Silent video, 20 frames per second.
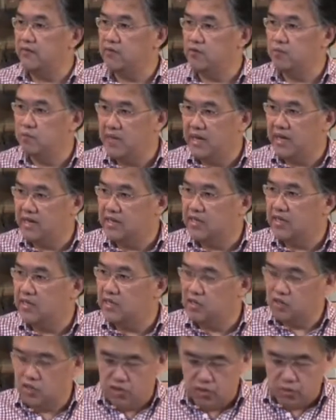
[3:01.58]
to
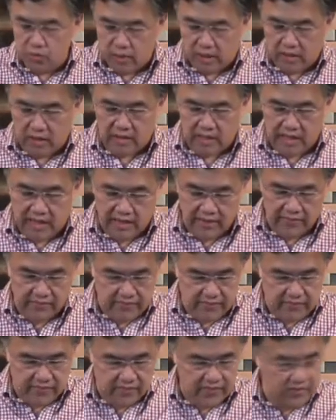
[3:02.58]
make to our
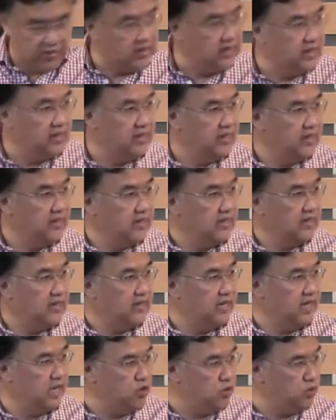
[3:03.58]
lives.
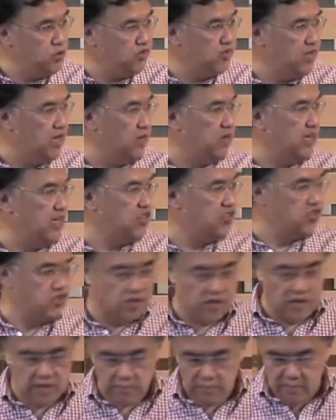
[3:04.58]
They do sound
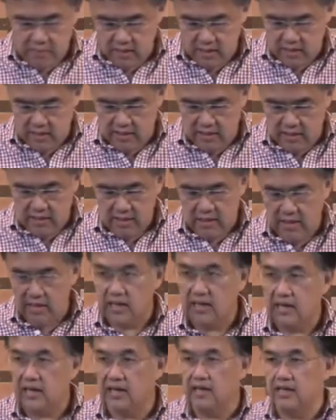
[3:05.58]
extreme,
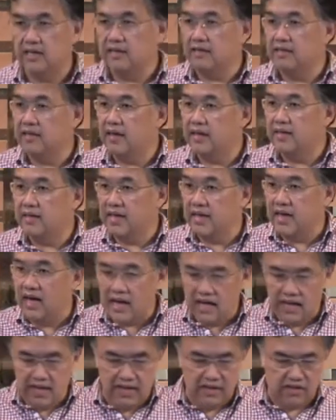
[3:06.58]
and they
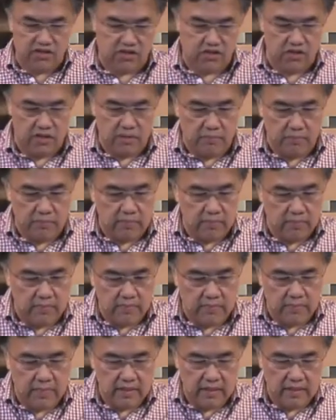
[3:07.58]
are extreme
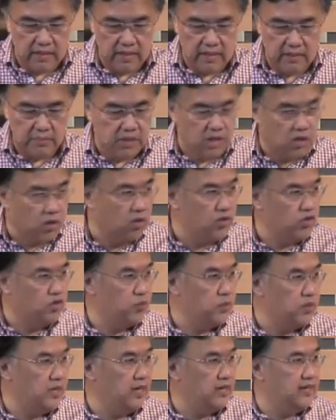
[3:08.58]
because
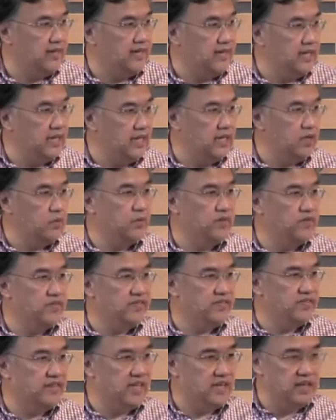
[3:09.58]
we are dealing with
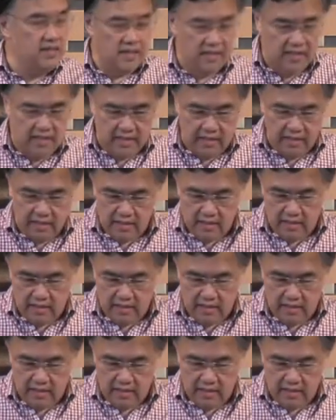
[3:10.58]
sin here.